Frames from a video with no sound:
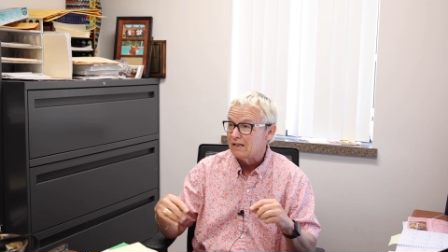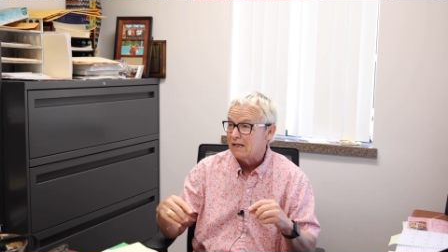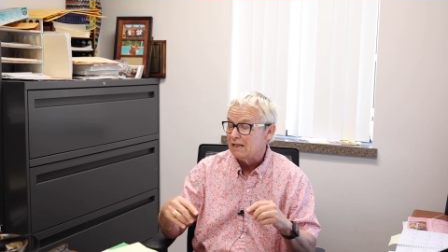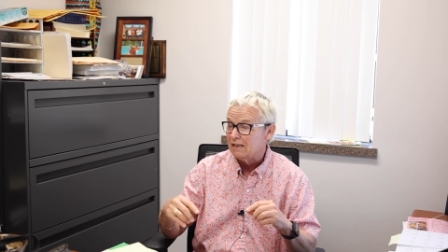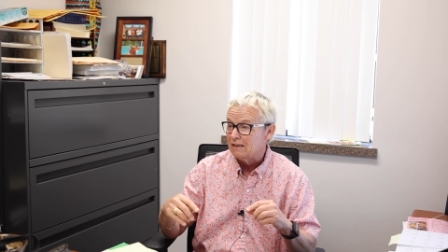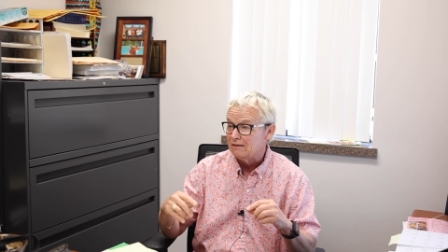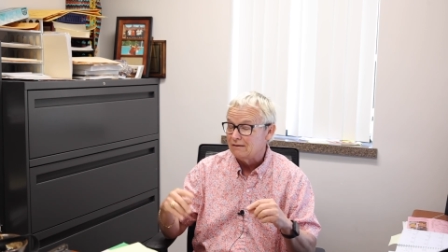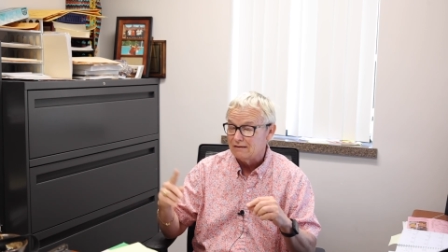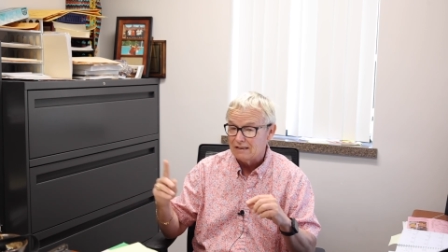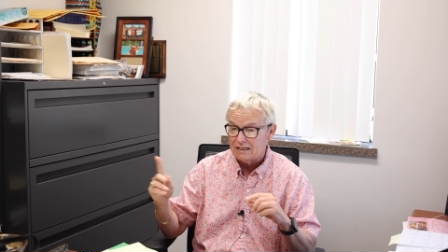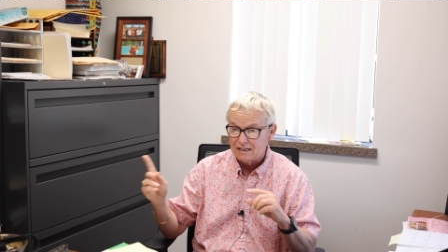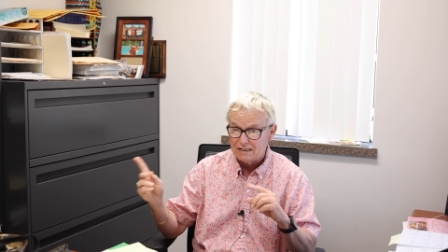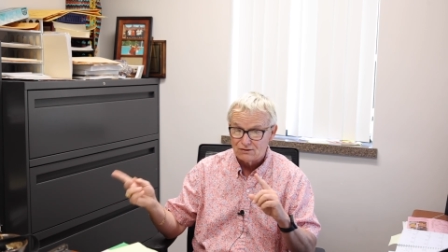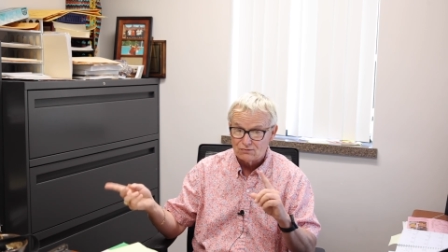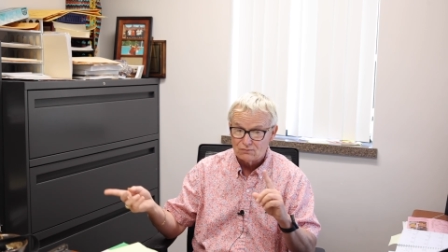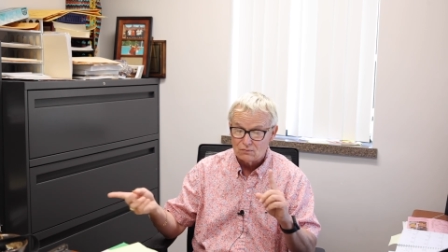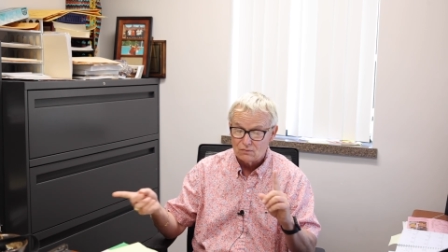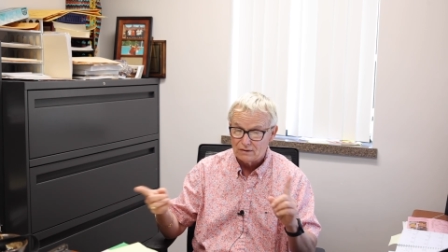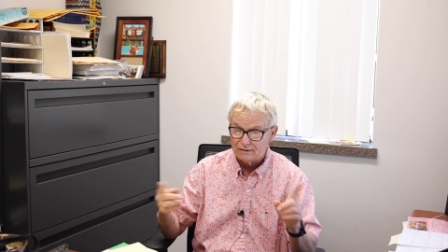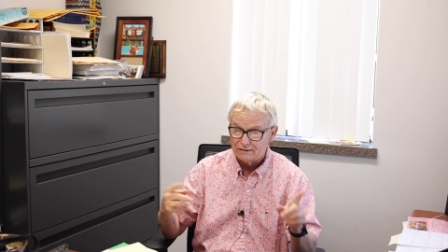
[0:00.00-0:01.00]
and
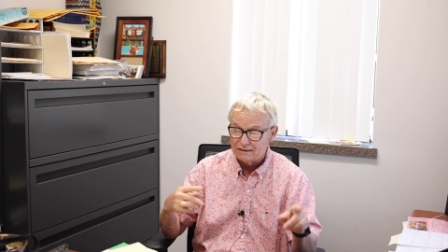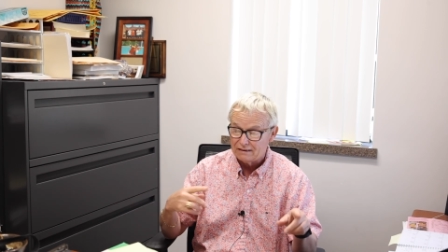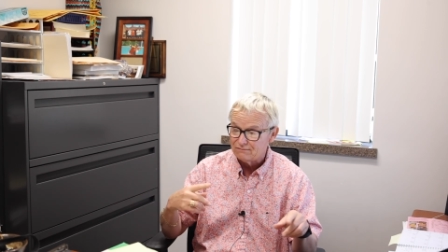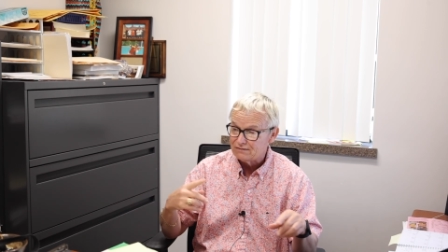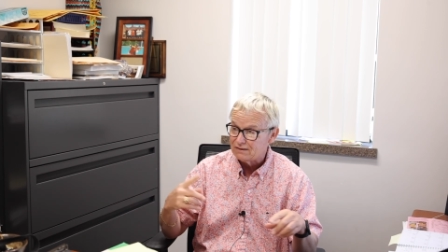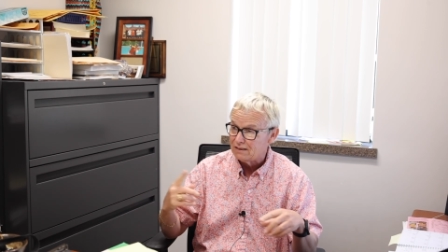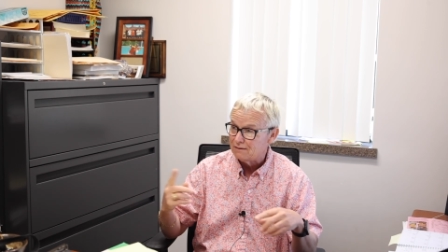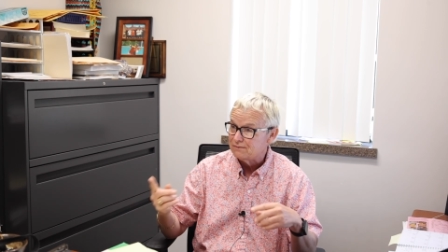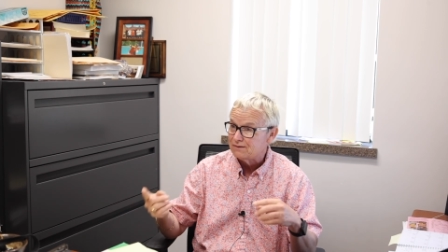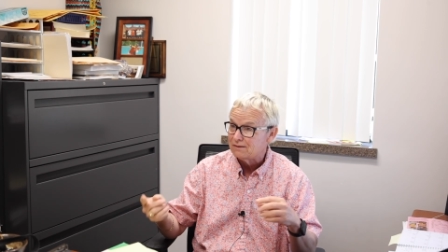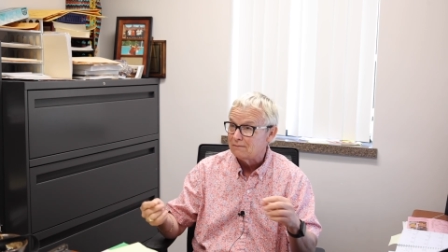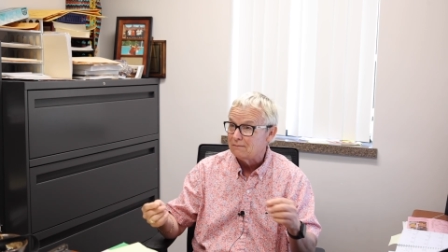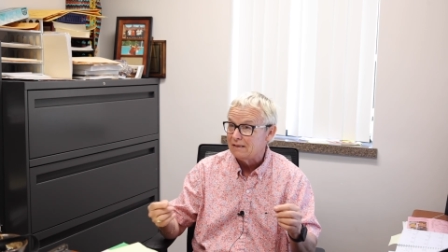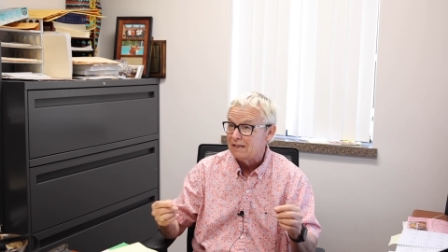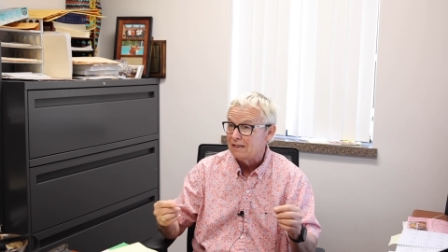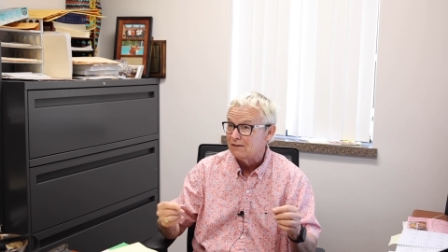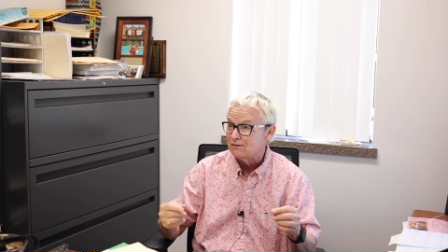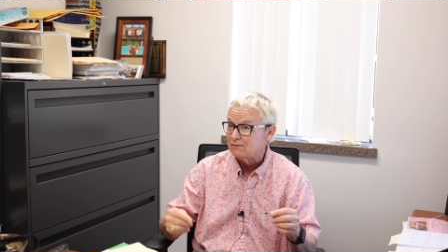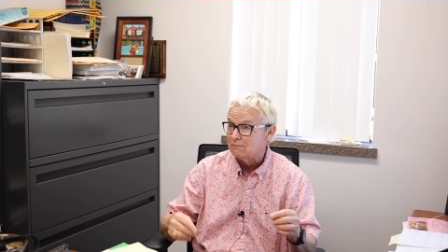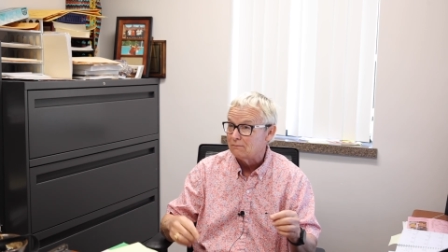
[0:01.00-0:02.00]
every time somebody
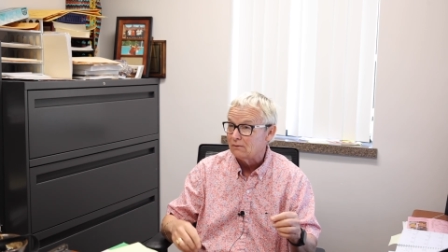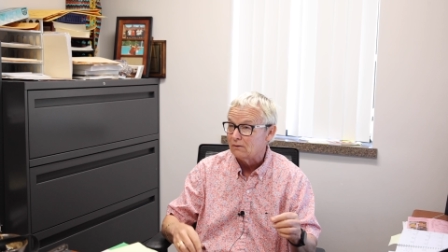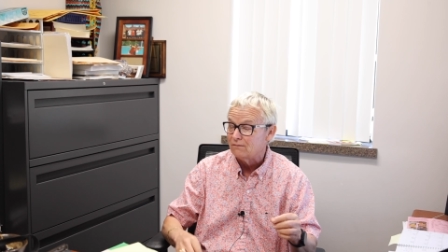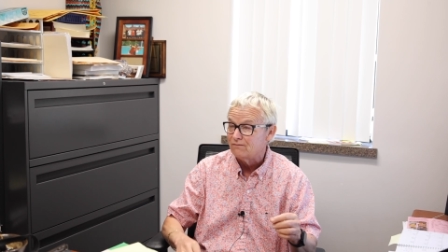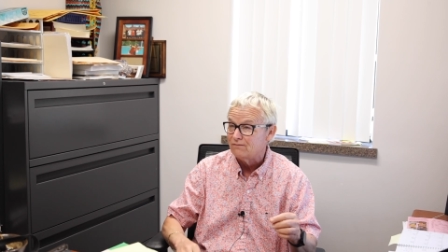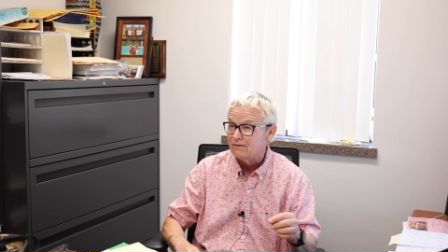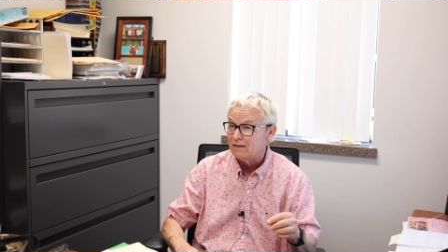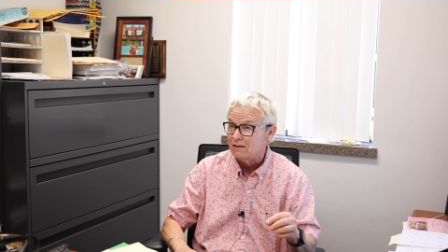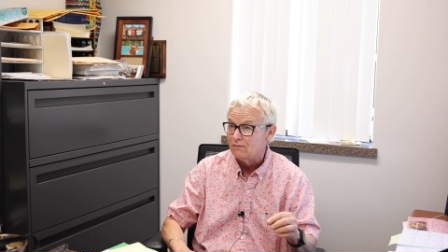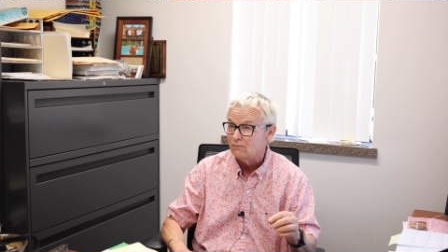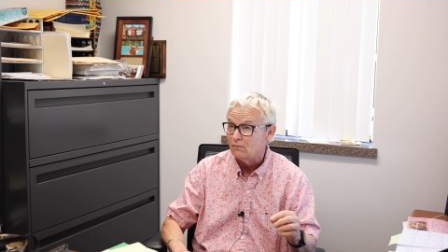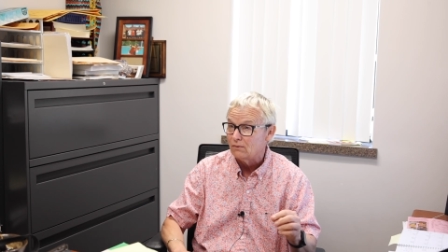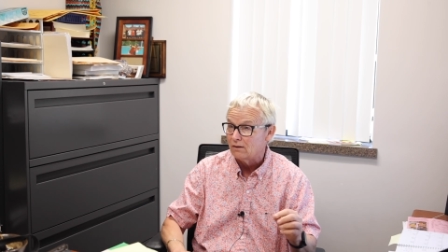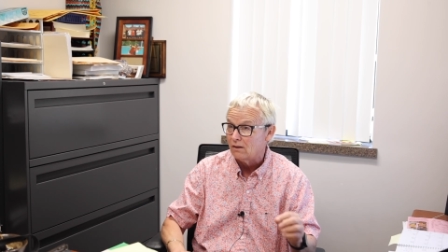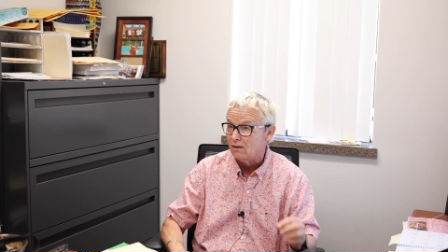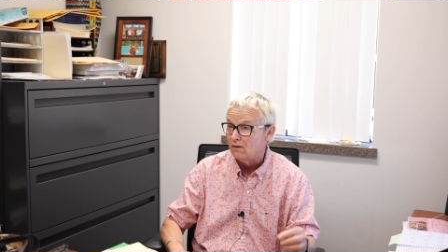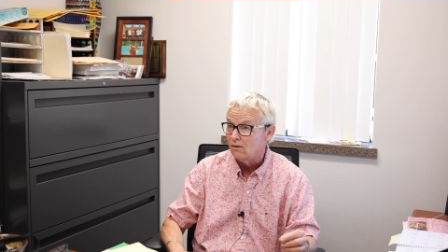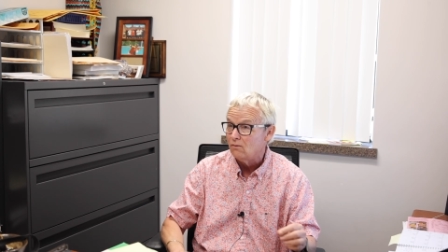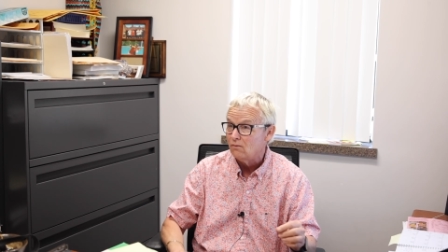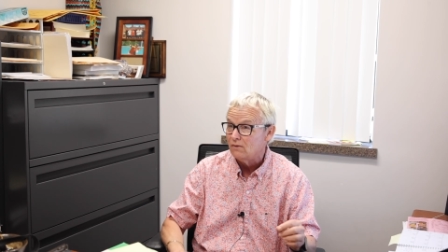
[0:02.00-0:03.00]
has a birthday, we're
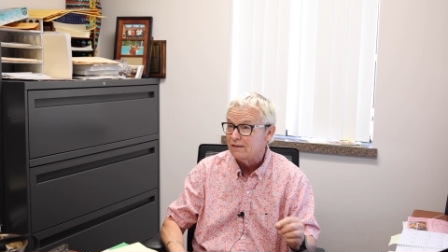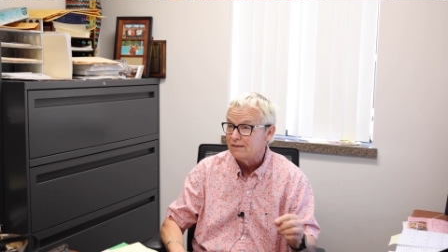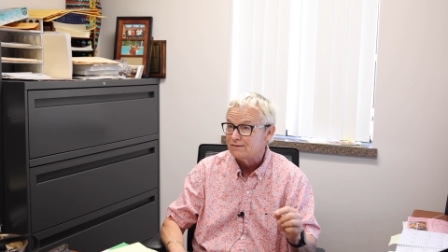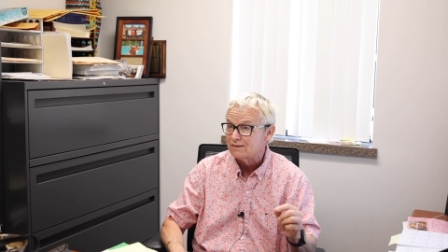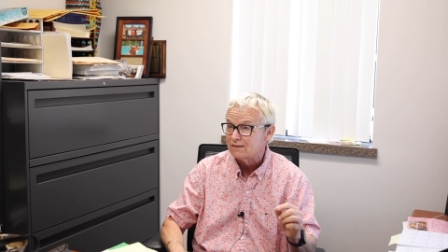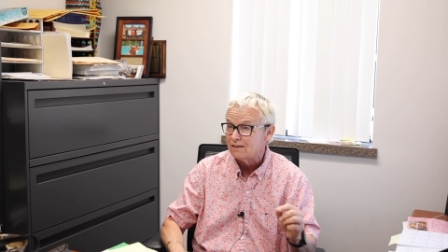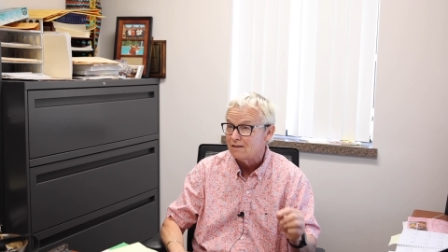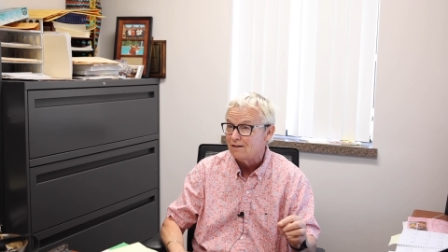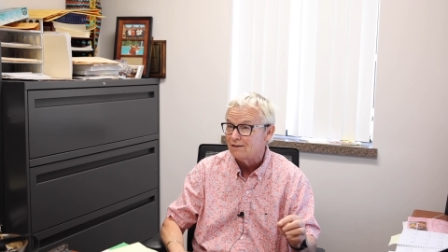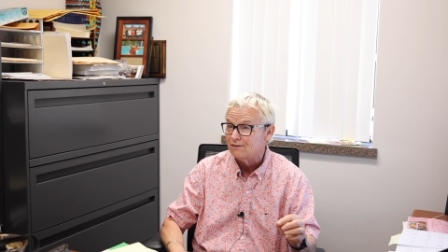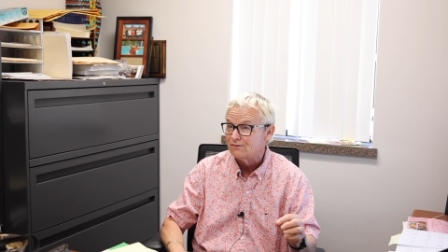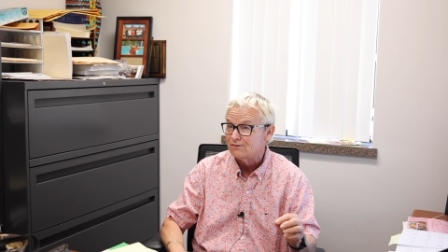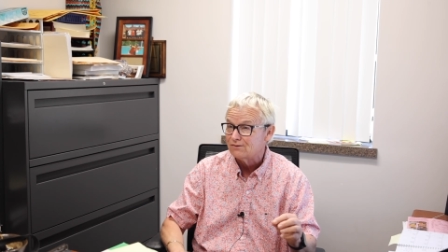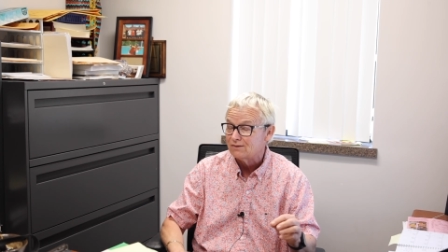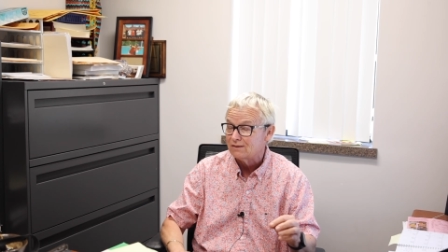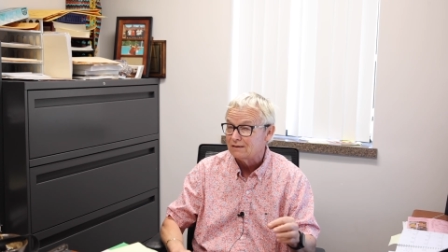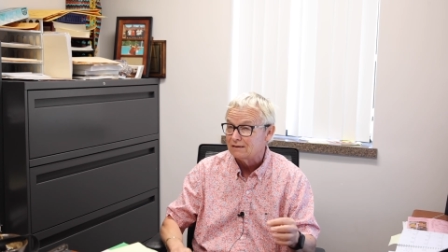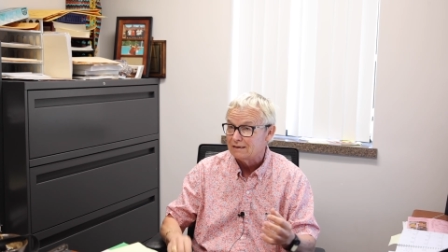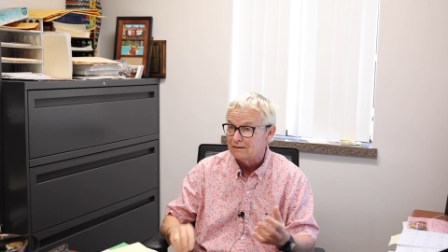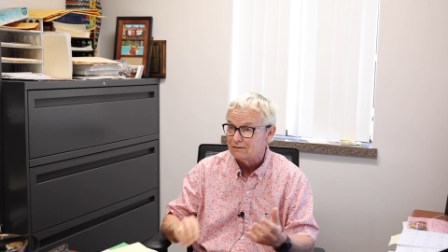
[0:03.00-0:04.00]
always
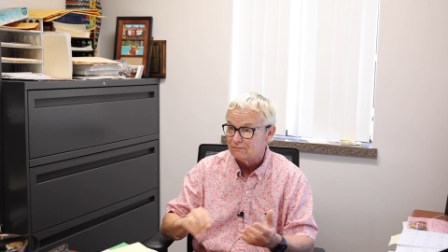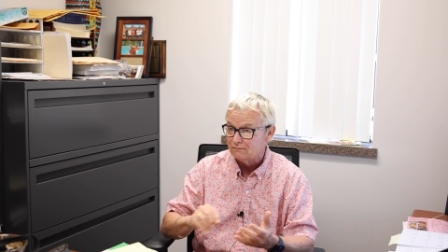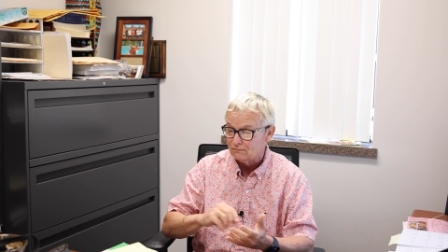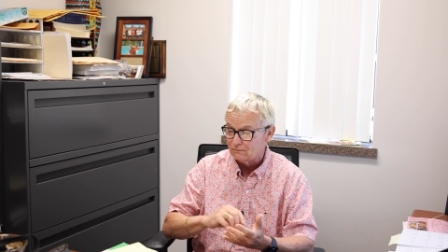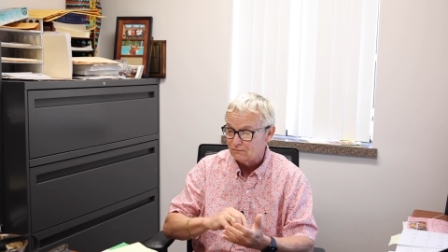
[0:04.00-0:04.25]
constantly